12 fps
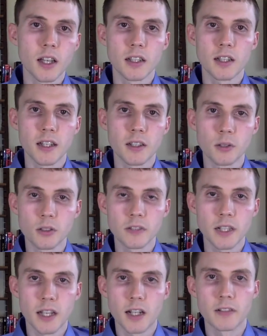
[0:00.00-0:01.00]
take your
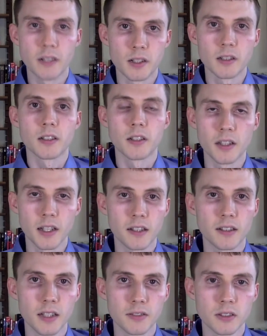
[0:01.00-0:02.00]
writing career to the
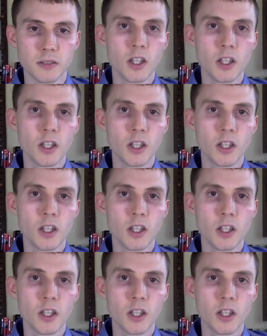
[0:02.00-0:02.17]
next level.